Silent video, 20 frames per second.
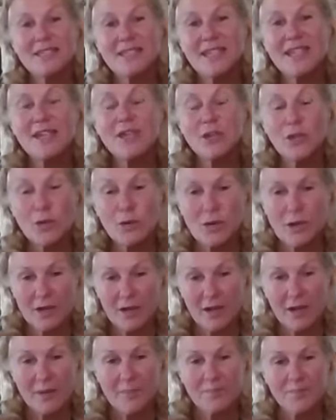seek
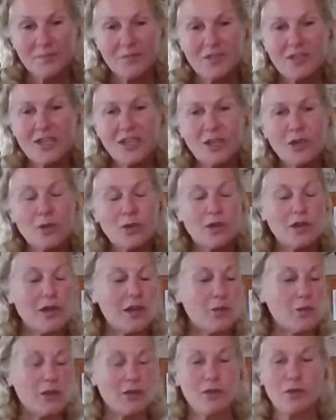unity. Seek
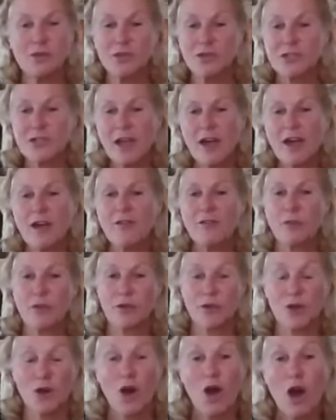unity with yourself,
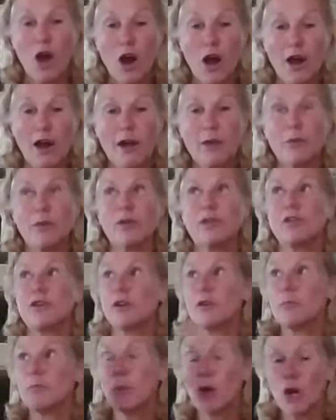with your heart, with
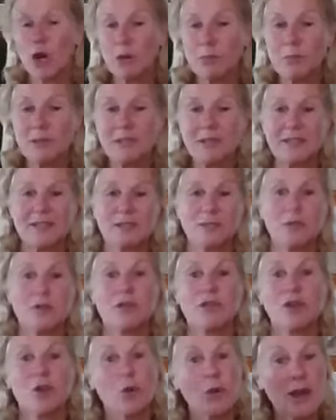your purpose,
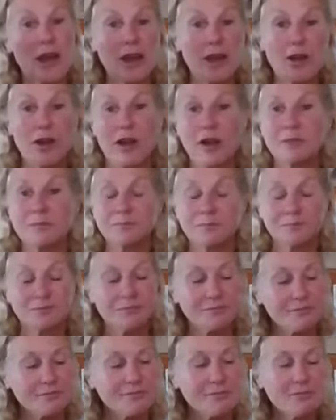with Creator,
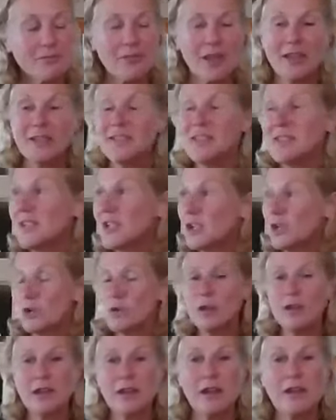and seek
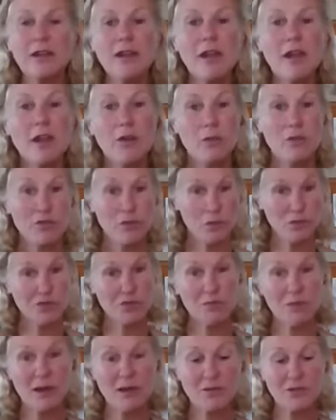unity with those
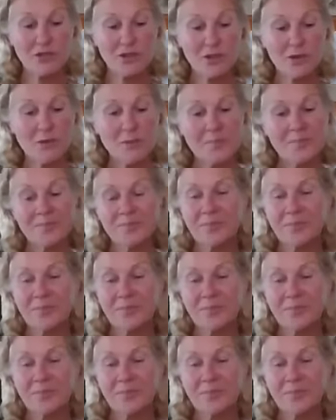around you.